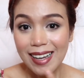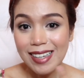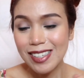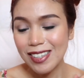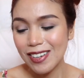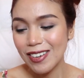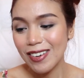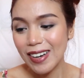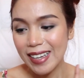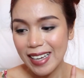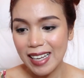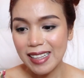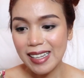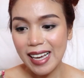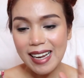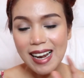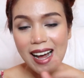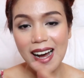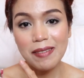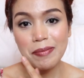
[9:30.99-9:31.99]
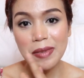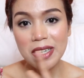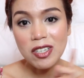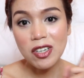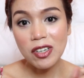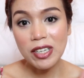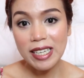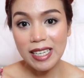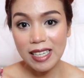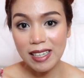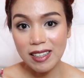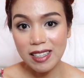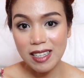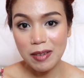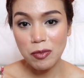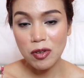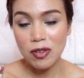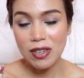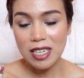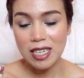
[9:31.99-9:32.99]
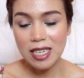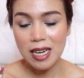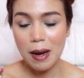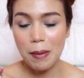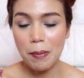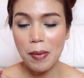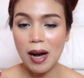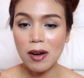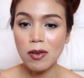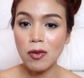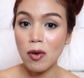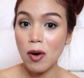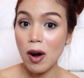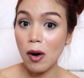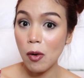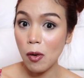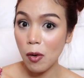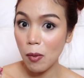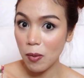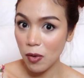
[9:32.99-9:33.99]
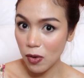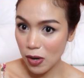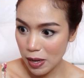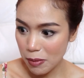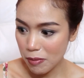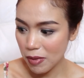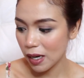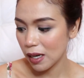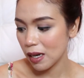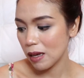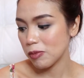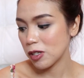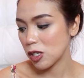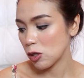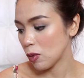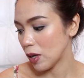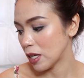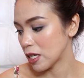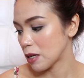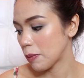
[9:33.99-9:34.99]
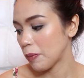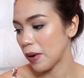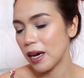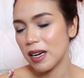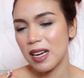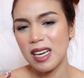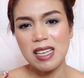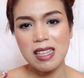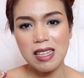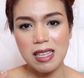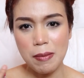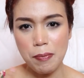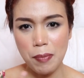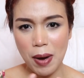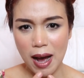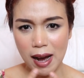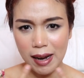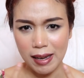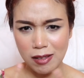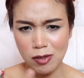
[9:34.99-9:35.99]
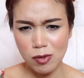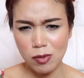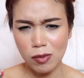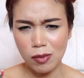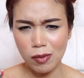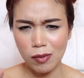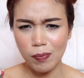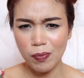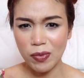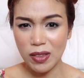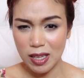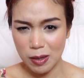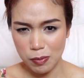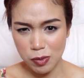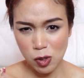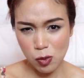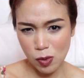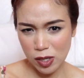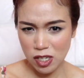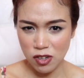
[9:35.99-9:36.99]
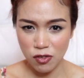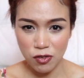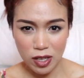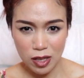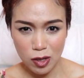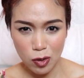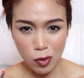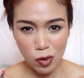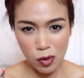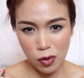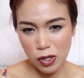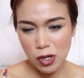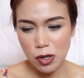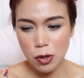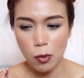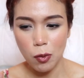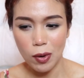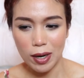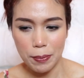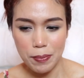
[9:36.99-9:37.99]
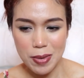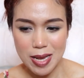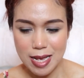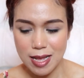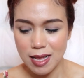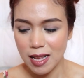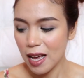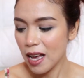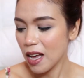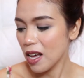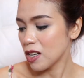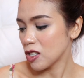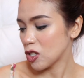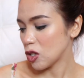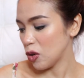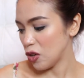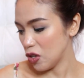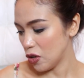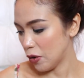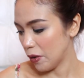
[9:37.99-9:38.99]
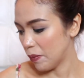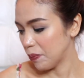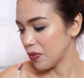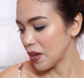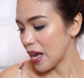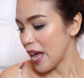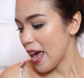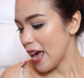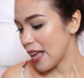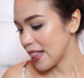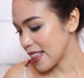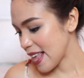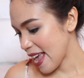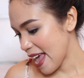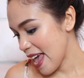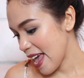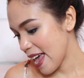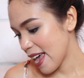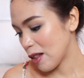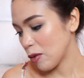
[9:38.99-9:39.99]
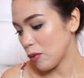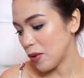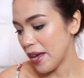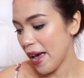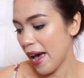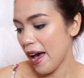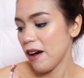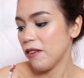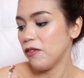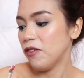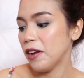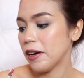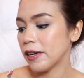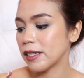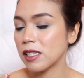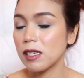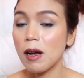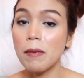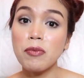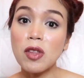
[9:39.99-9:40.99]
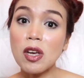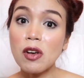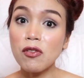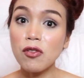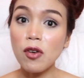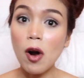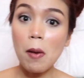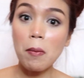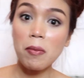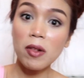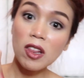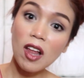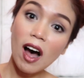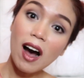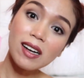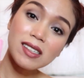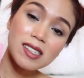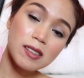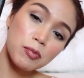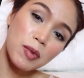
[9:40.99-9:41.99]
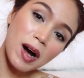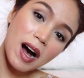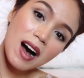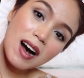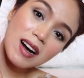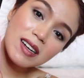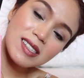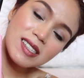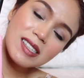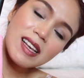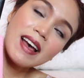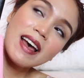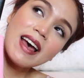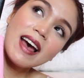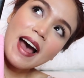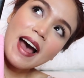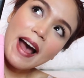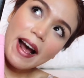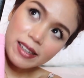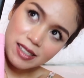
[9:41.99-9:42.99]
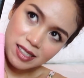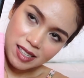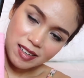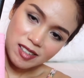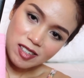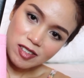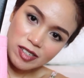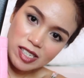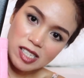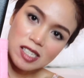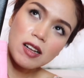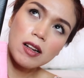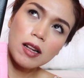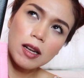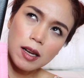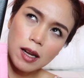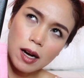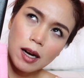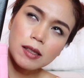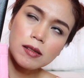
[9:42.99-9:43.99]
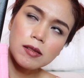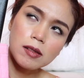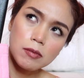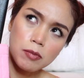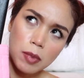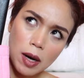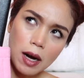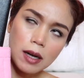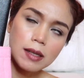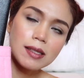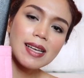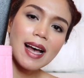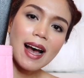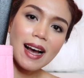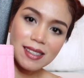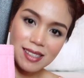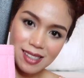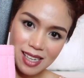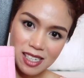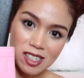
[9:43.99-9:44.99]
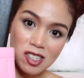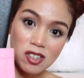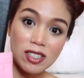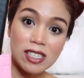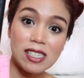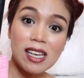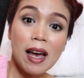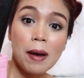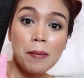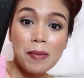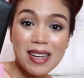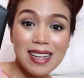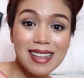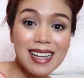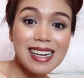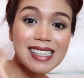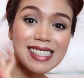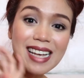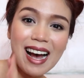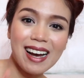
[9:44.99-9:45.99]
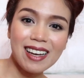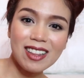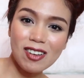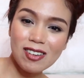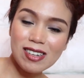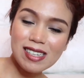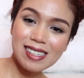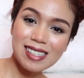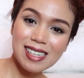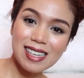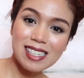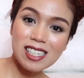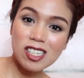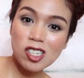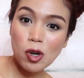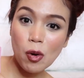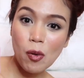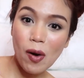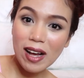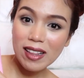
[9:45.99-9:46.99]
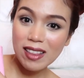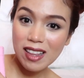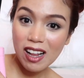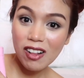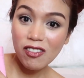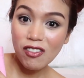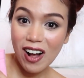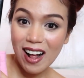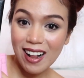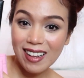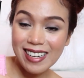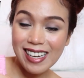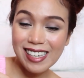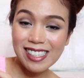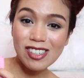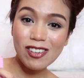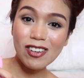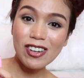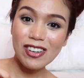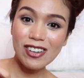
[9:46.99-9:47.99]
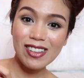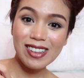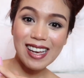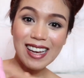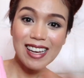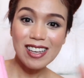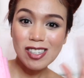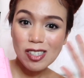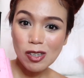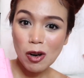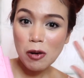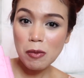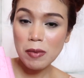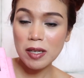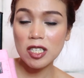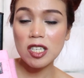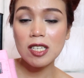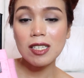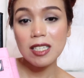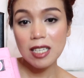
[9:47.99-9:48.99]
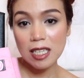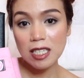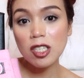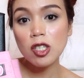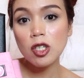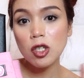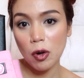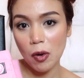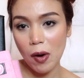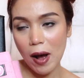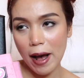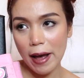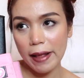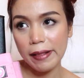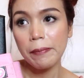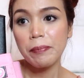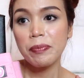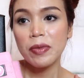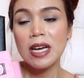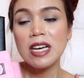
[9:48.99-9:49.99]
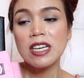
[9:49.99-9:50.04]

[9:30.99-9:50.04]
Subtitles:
So, ayan, kailangan medyo healed na muna siya bago ako uli mag-lip swatch para hindi pangit yung lip swatch video ko. You know what I mean. So, yun. And then, we have here something from Luxe Buds Accessories. Luxe Buds Accessories. Pinadala sa akin to ni Sis Joan Del Valle. So, yun. Thank you so much, Sis Joan.